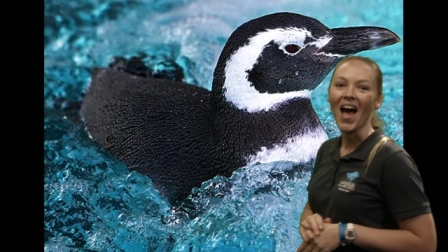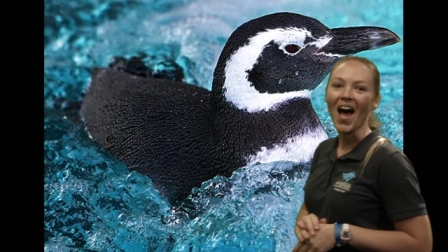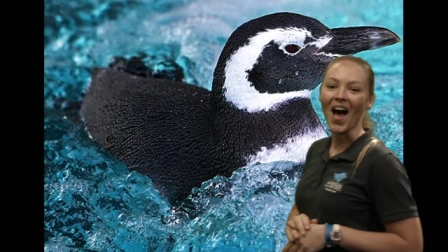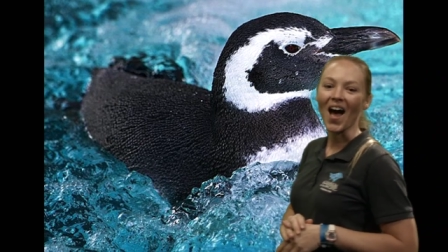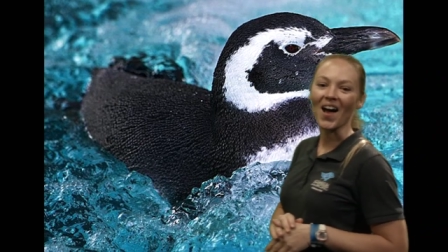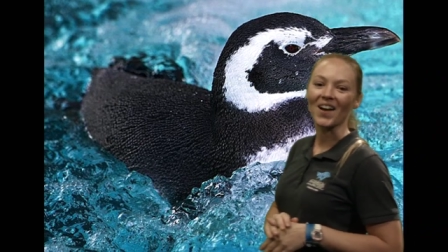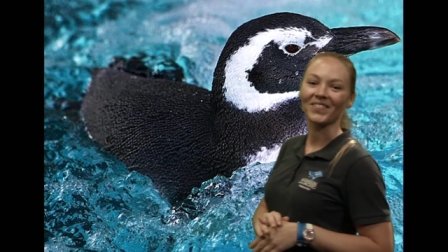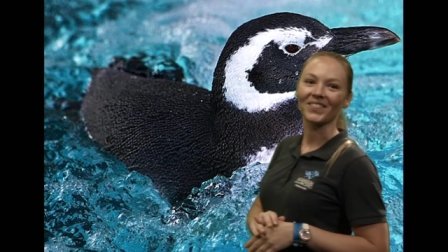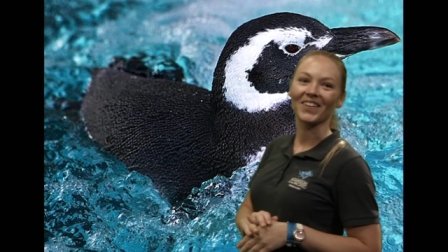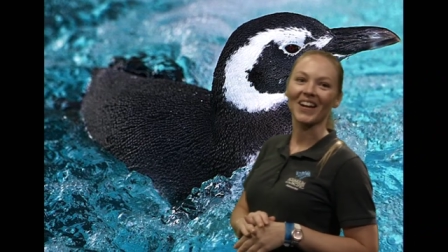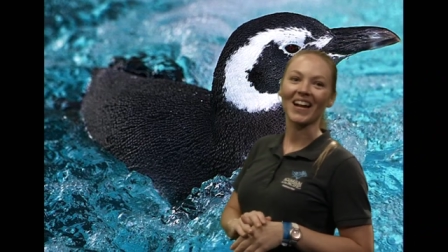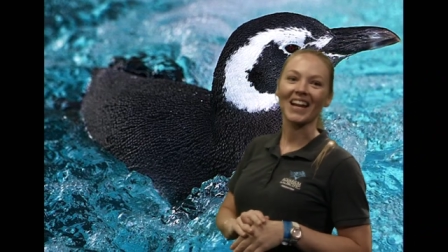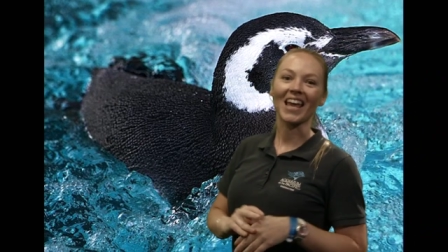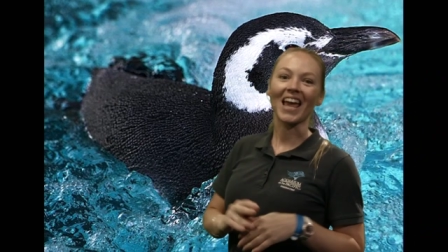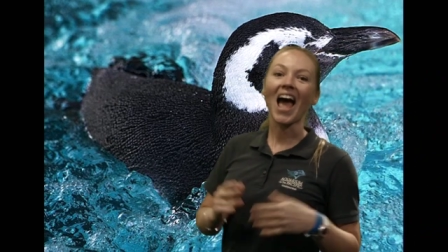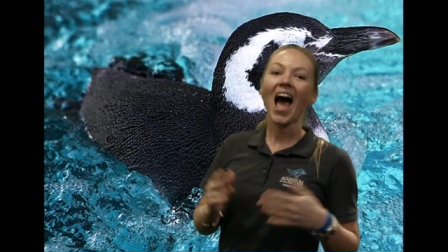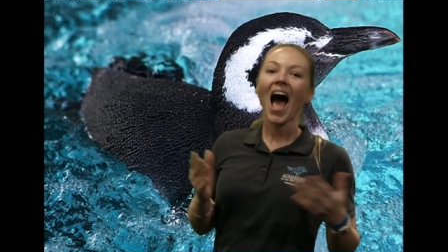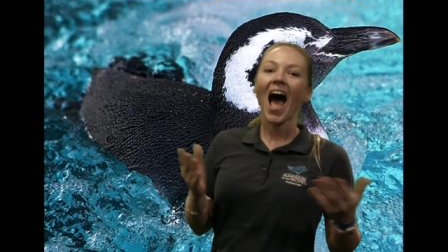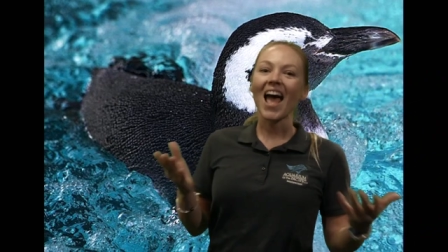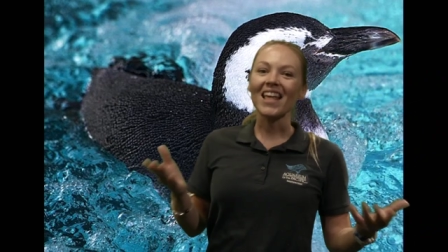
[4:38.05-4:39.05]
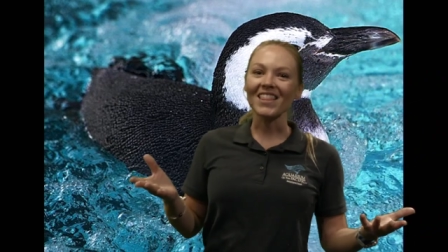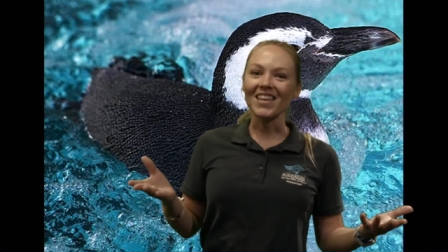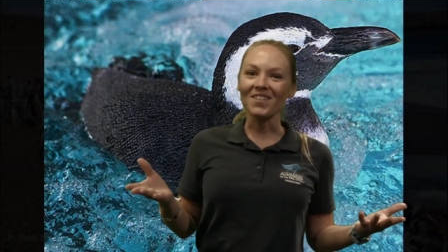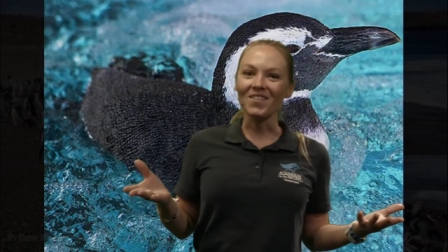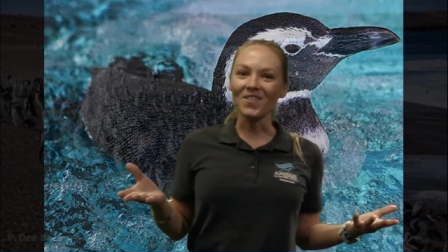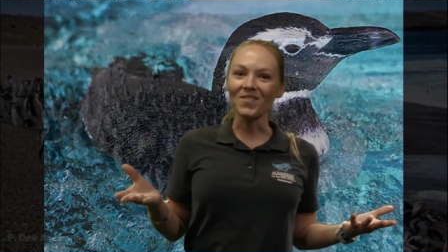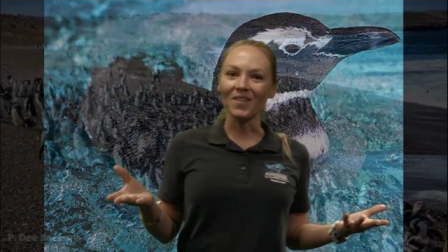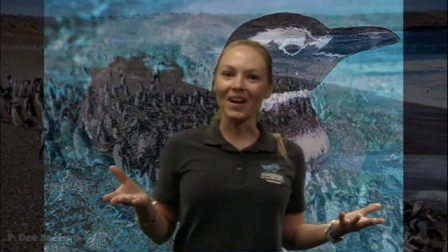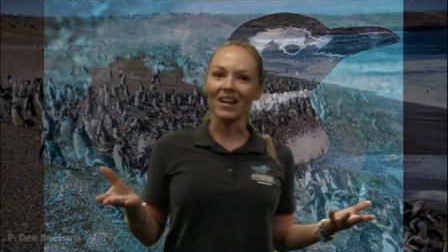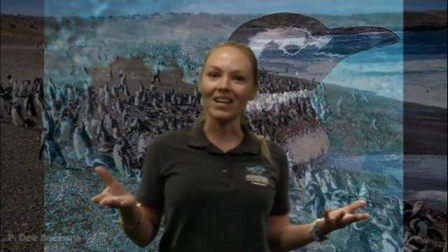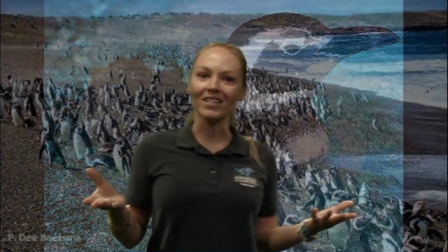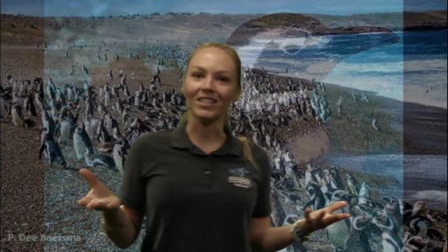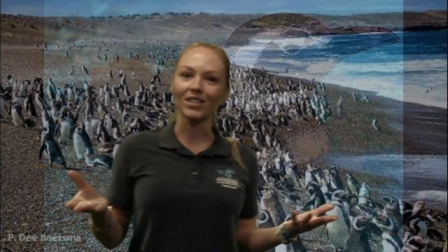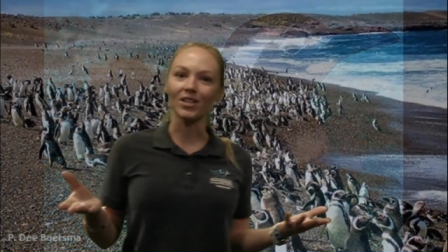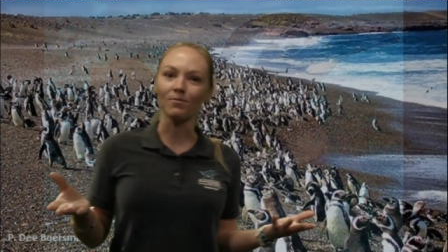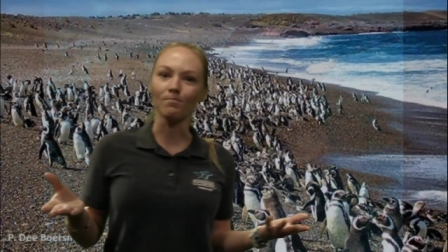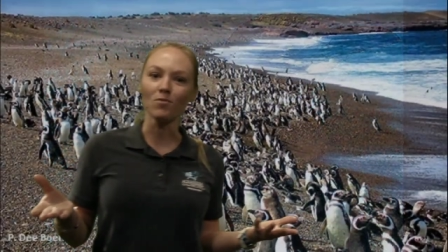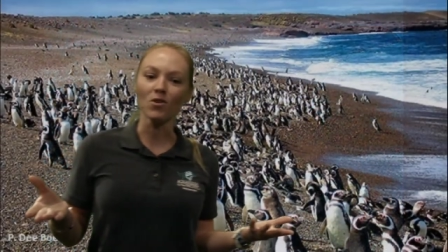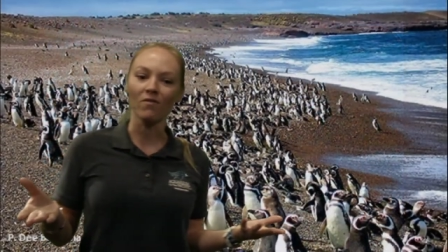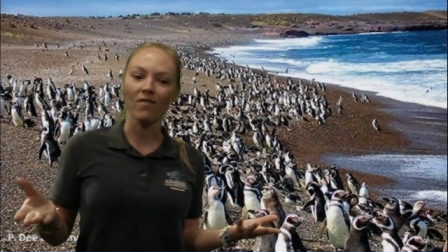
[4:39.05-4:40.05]
Alrighty, I think we're ready
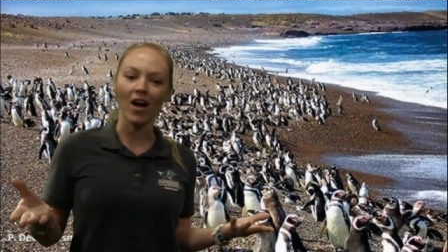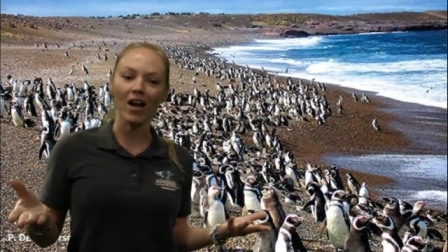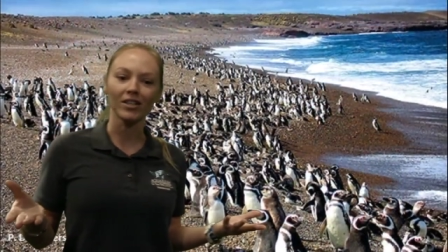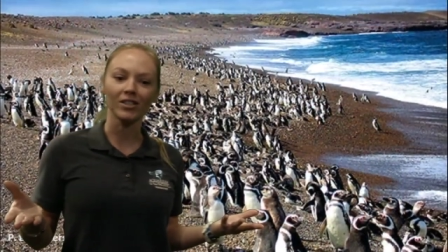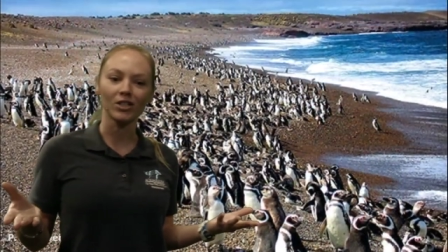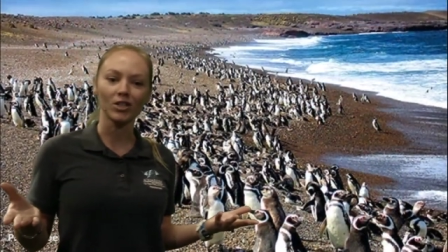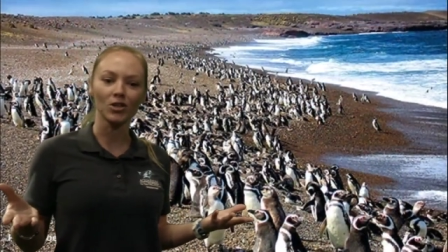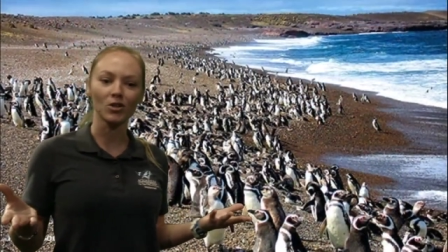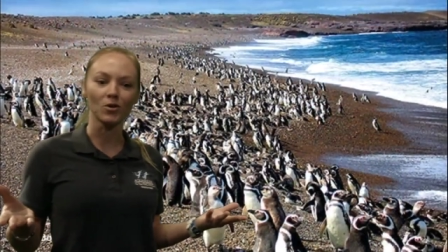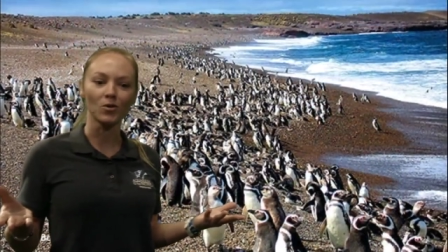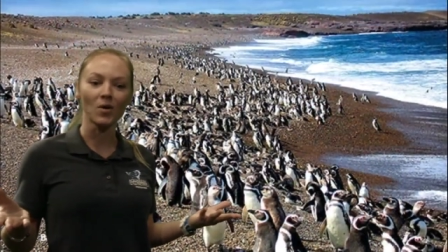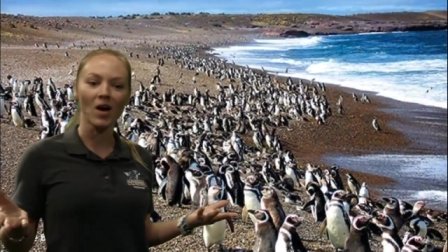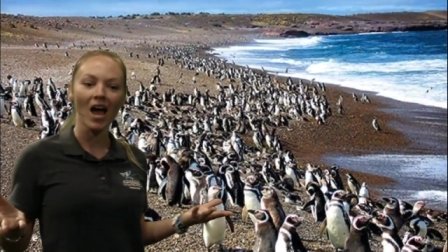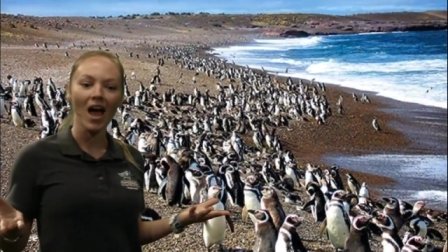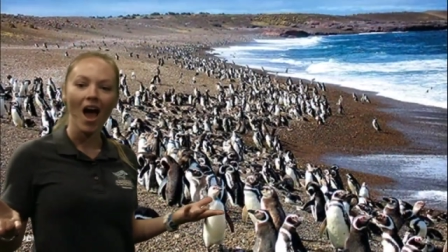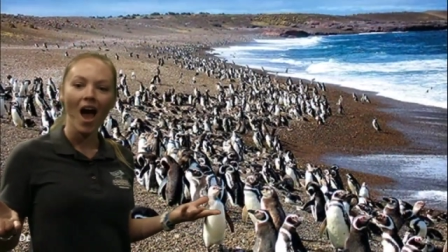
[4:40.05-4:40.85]
to move on to